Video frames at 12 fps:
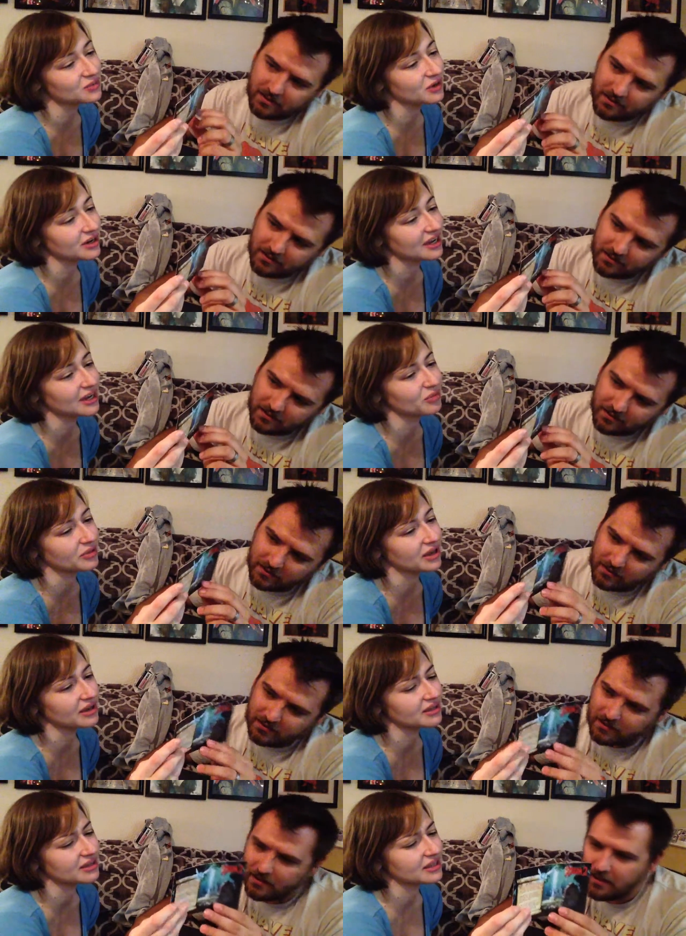Speaker 1: to Arcade
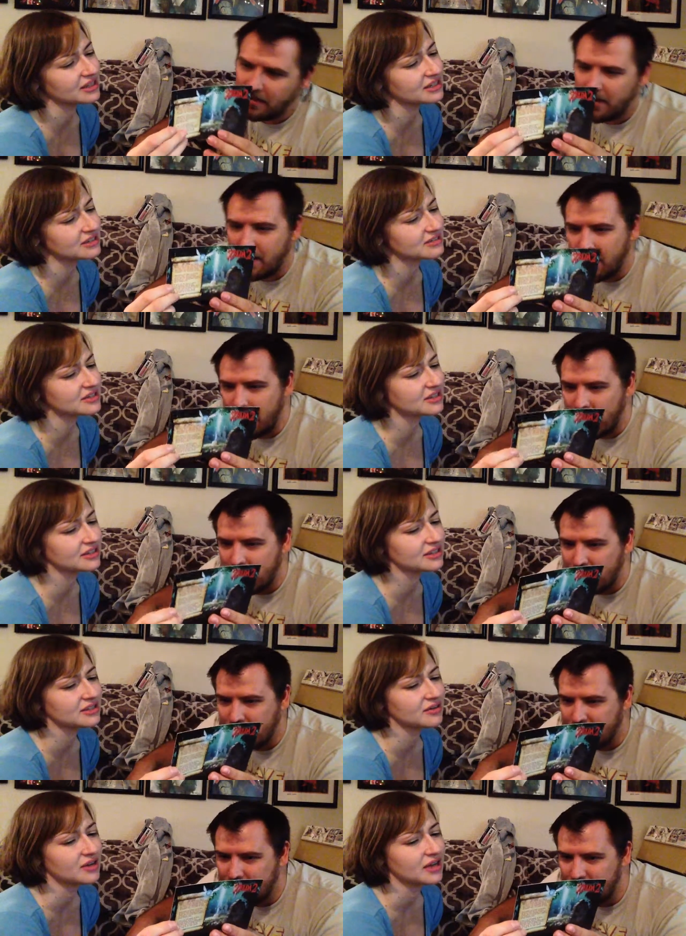Block, The Legend of Zelda
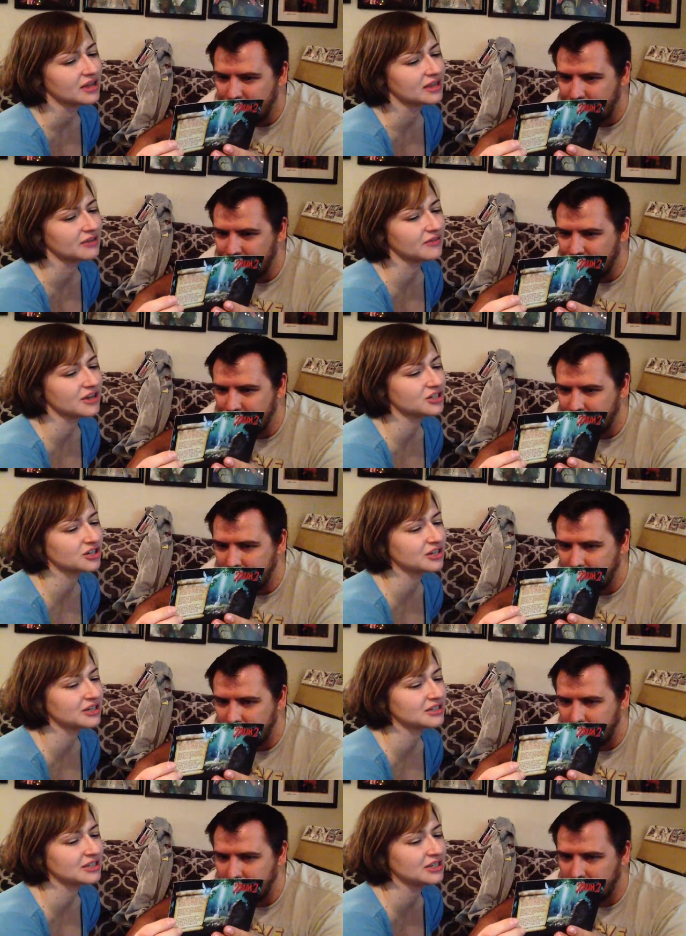2. The adventure
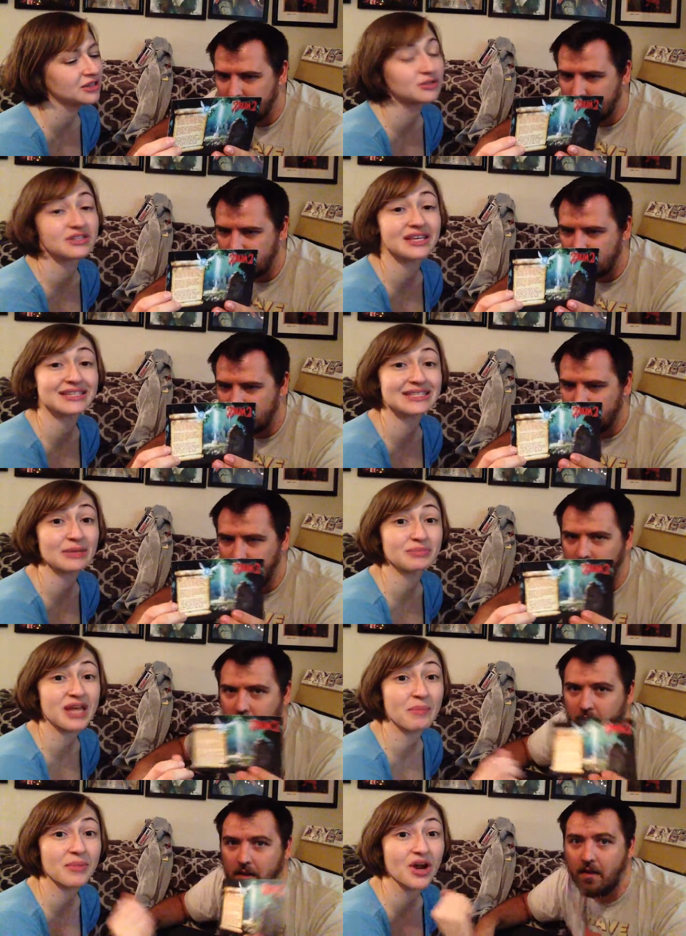continues this
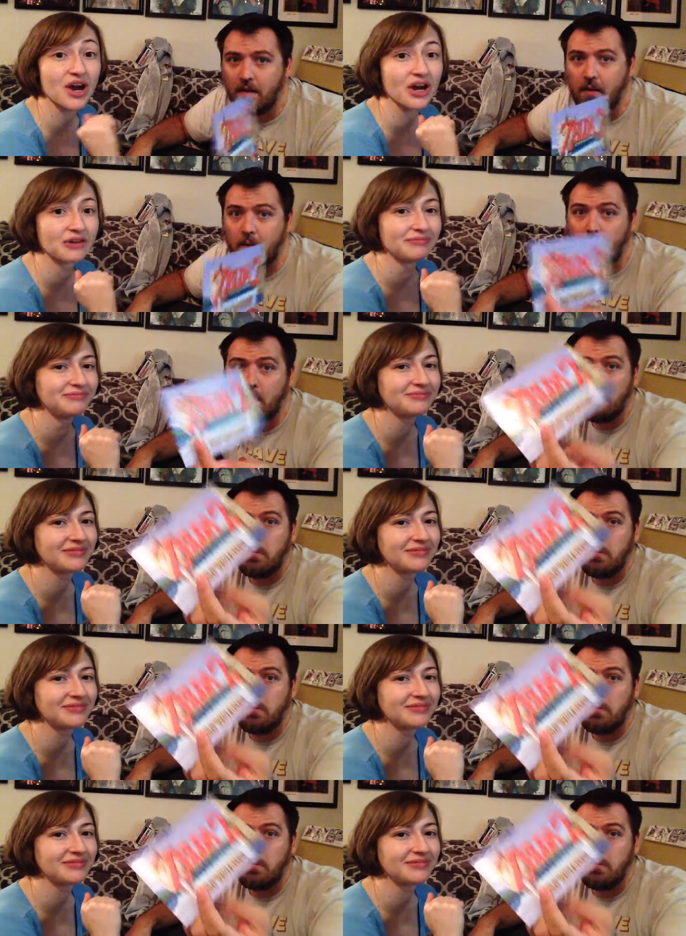September.